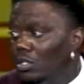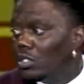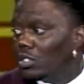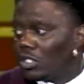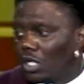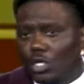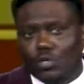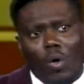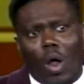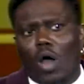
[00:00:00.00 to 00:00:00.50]

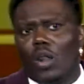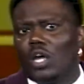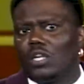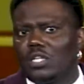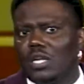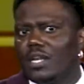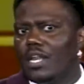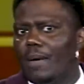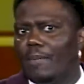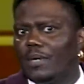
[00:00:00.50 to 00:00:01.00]
So grown-ups
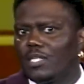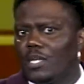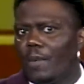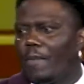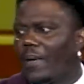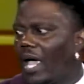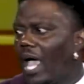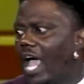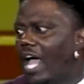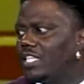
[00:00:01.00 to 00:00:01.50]
that number some
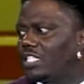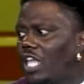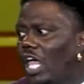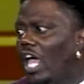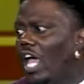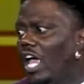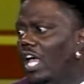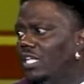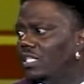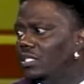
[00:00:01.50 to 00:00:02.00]
big-ass
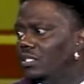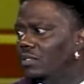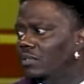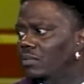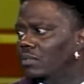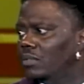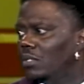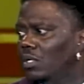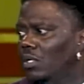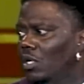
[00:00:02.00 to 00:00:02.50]
kids.
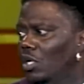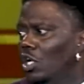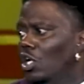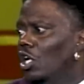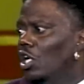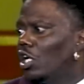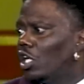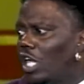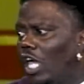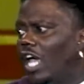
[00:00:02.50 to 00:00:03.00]

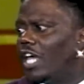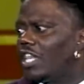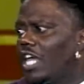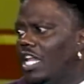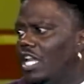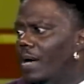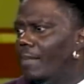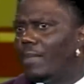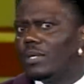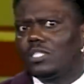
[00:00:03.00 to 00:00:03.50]
Kids that
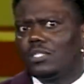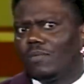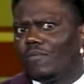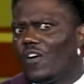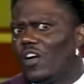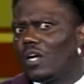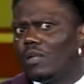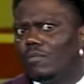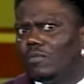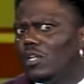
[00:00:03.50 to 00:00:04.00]
number some
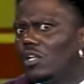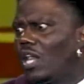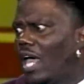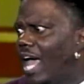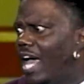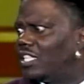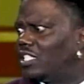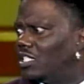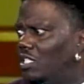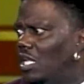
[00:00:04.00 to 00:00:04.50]
fucking
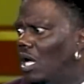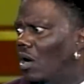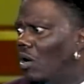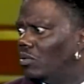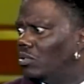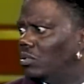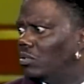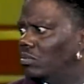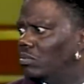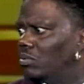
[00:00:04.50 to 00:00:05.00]
little-ass adults.
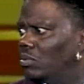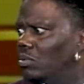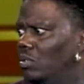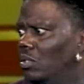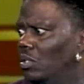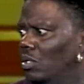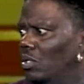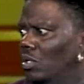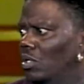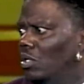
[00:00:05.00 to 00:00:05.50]

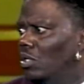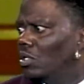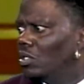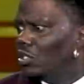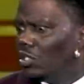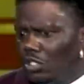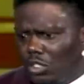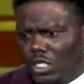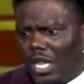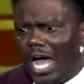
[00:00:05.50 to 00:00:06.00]

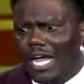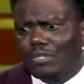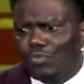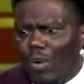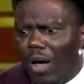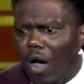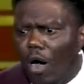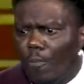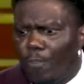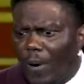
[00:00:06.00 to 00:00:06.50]
See, that's why
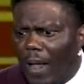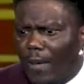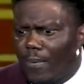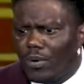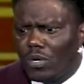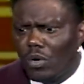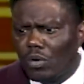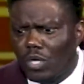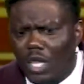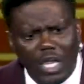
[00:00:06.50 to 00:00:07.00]
I don't play with
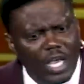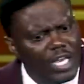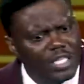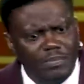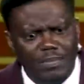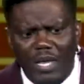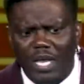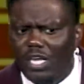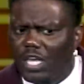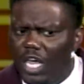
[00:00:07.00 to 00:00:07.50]
no kids,
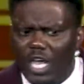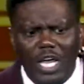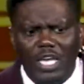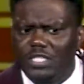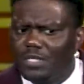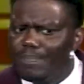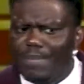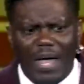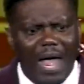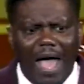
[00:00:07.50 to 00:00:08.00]
man.
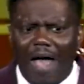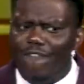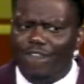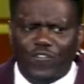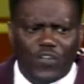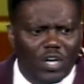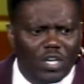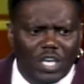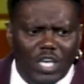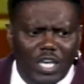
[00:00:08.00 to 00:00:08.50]
Kids, man, I
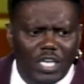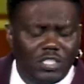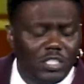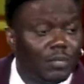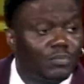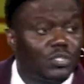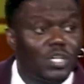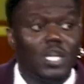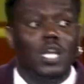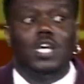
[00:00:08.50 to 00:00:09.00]
fuck kids
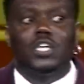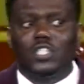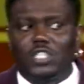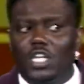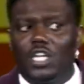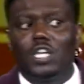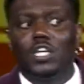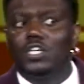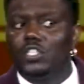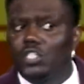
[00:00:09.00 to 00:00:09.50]
up. See.